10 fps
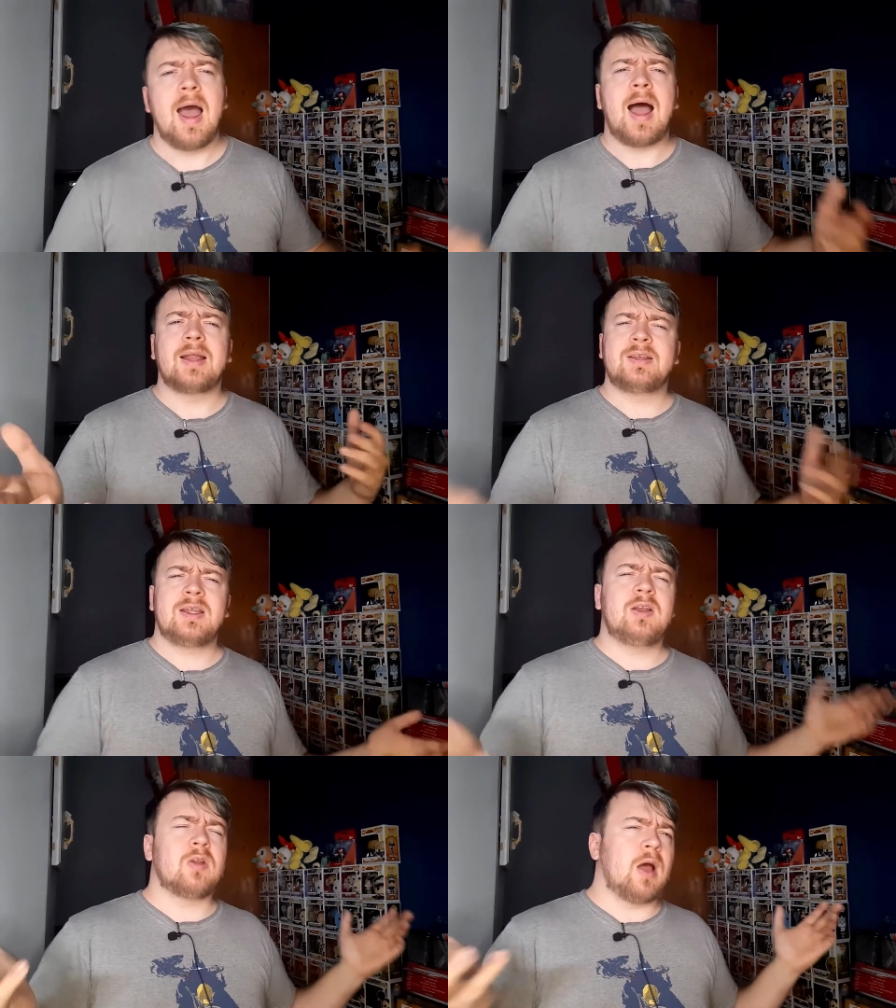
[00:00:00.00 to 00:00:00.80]
I
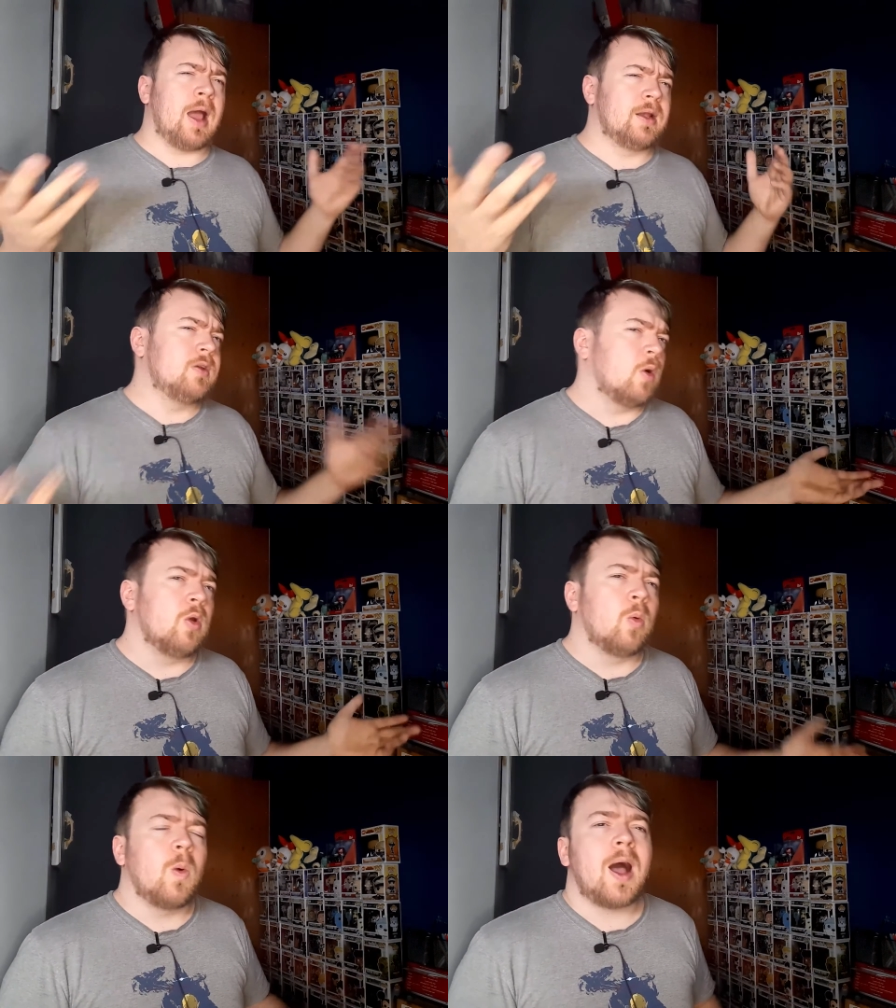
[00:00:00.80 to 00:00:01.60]
don't
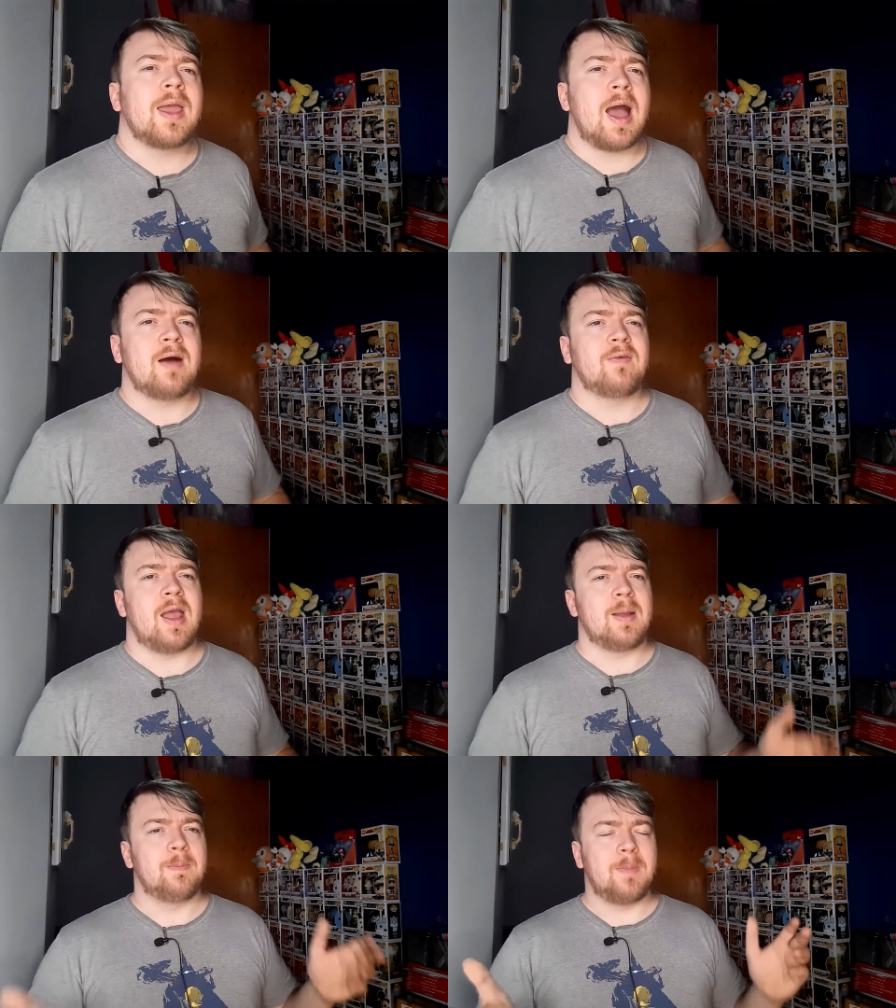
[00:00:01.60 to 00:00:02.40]
know why, have
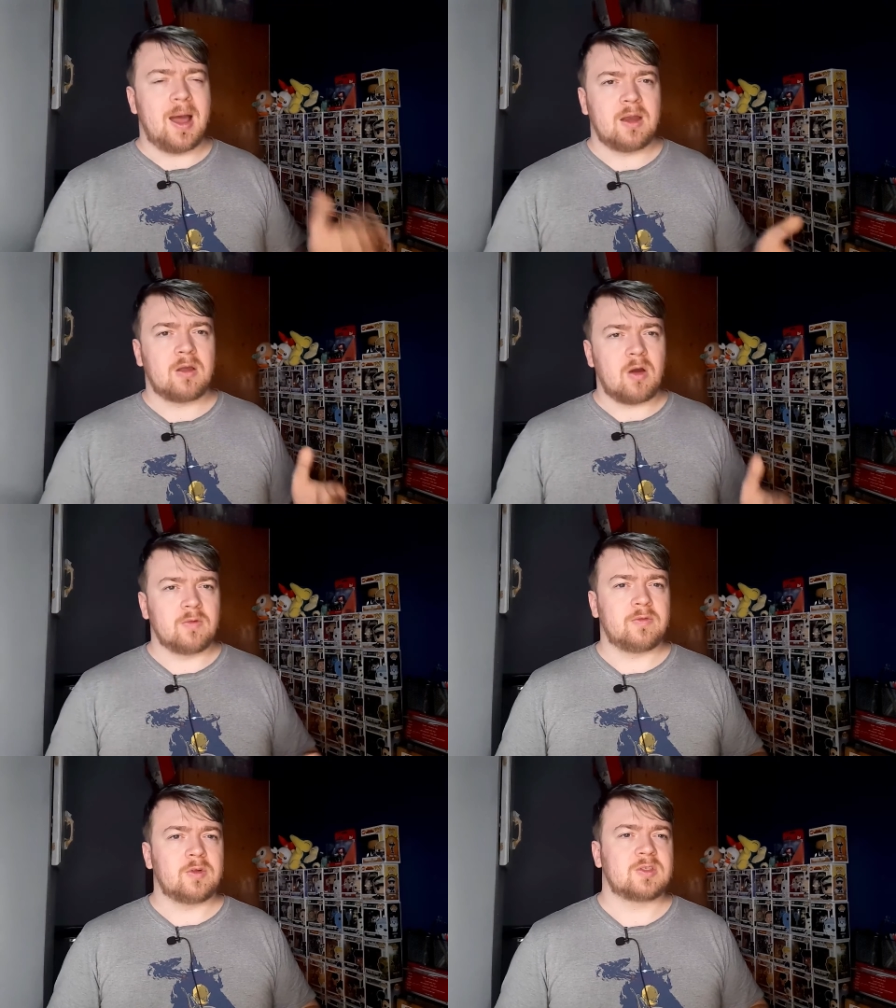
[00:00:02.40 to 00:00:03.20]
a Mana
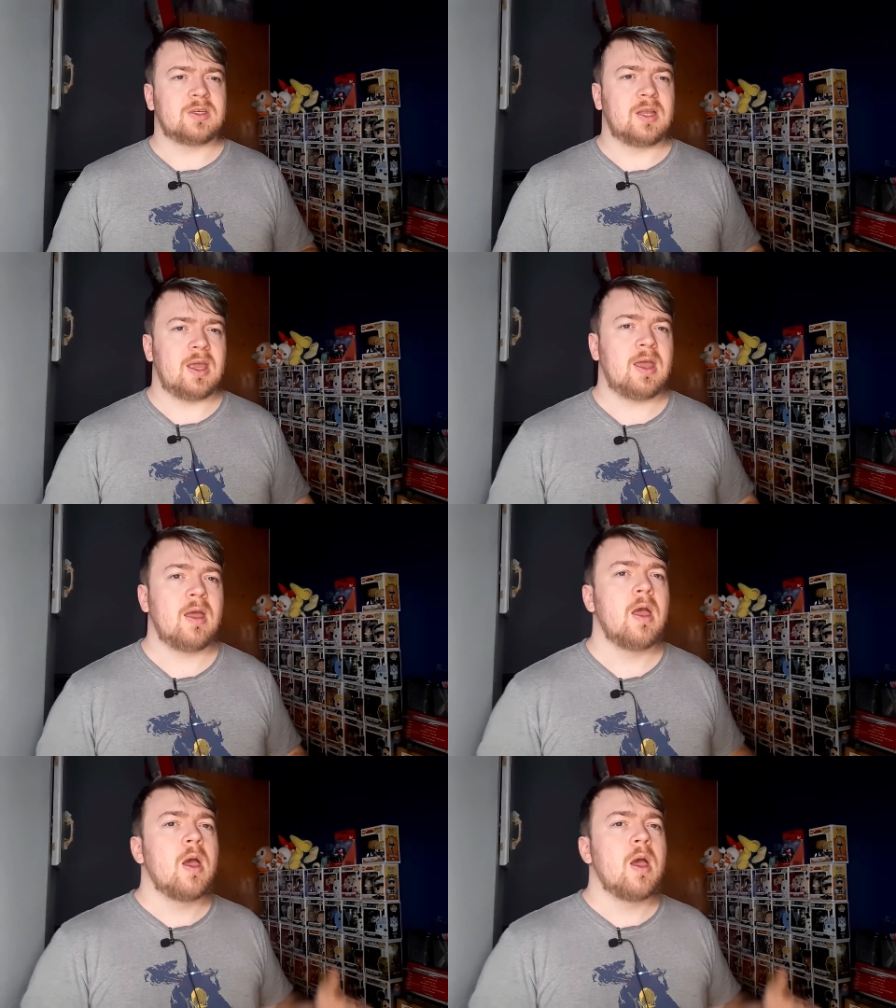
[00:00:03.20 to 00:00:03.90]
Conflux in here,